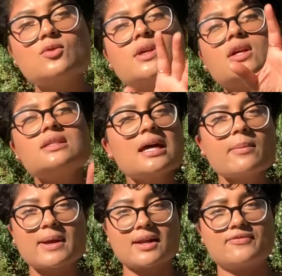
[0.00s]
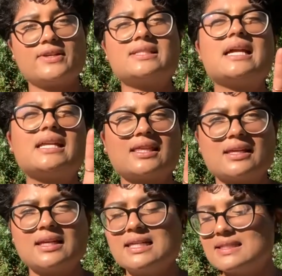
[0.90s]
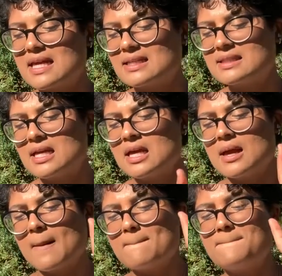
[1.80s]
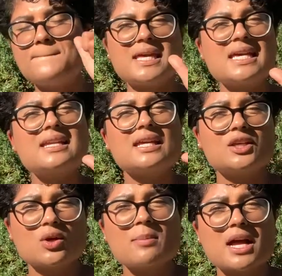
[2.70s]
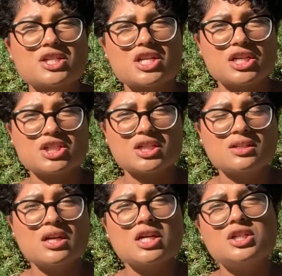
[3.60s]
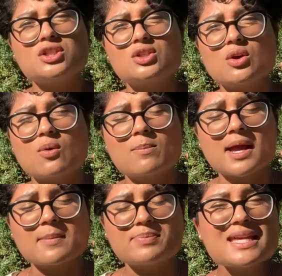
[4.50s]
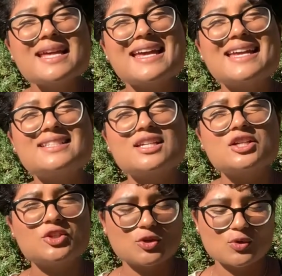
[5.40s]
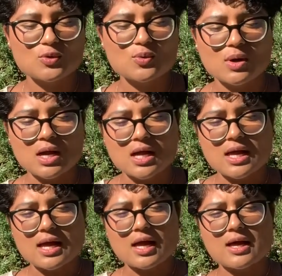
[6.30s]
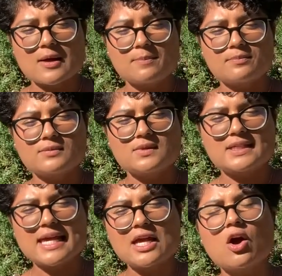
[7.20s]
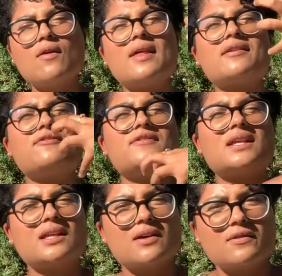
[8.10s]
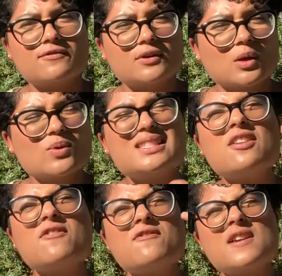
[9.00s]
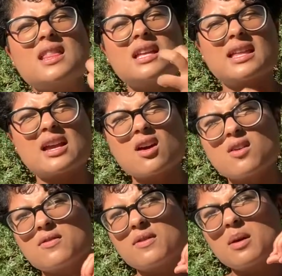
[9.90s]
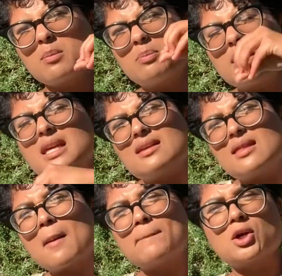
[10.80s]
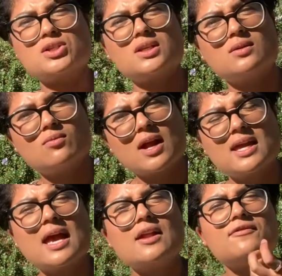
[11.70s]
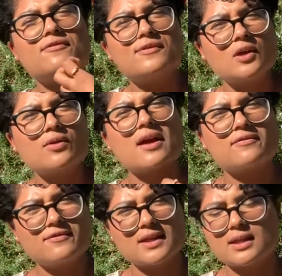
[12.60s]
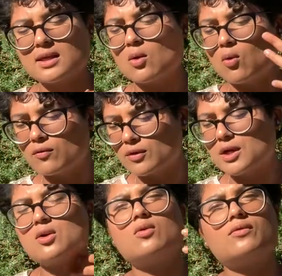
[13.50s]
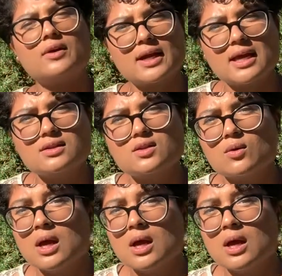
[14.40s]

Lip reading: here's how to manifest anything. He says, be it in your imagination. So by being it, you take on that feeling of it fully. What's the feeling like of being that person, right? And feel that feeling over and over again. So